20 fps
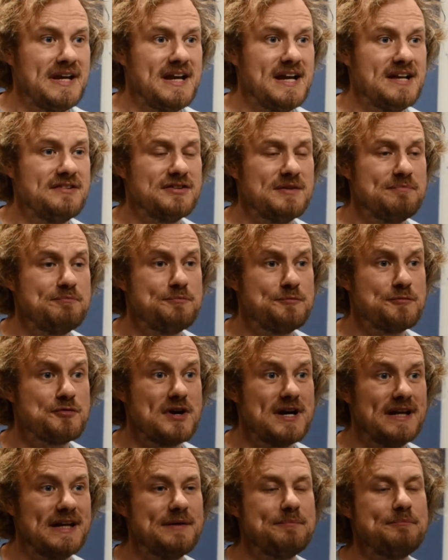It's
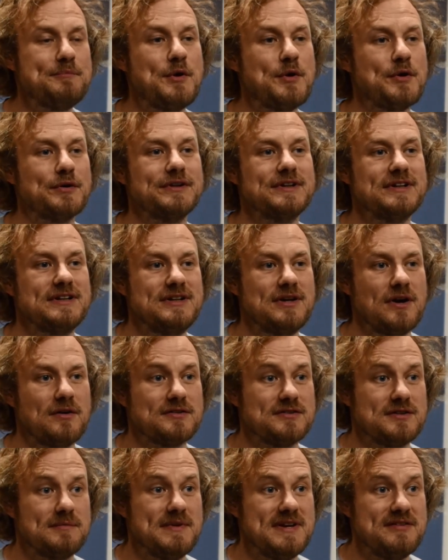really important
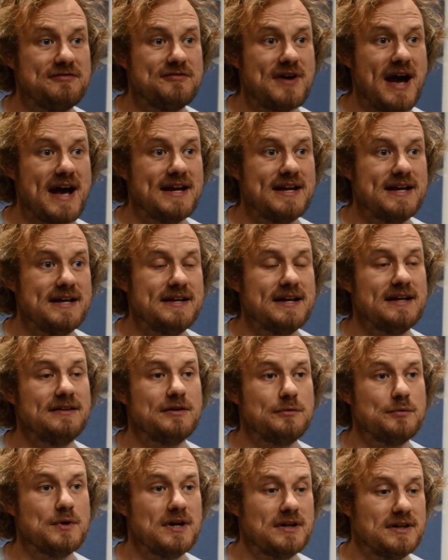not to be vague in
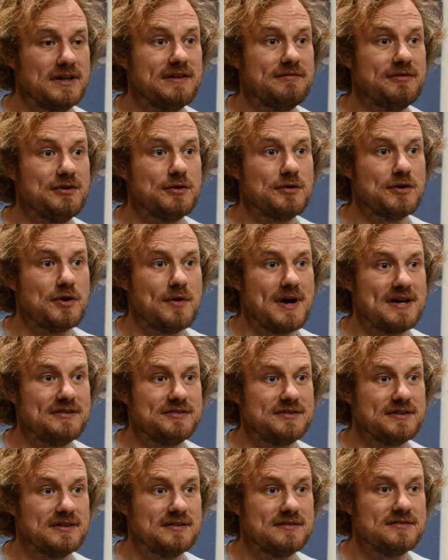the wording of your
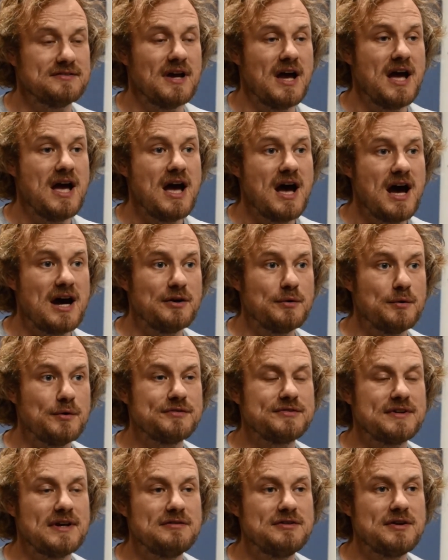questions and
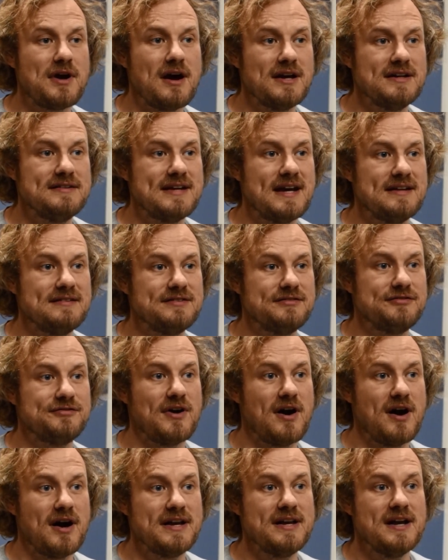also to
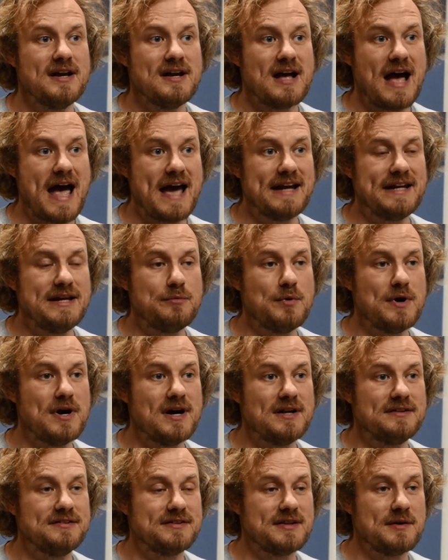identify any
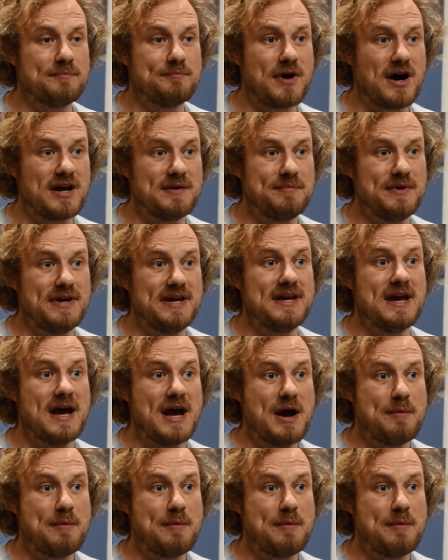words that might be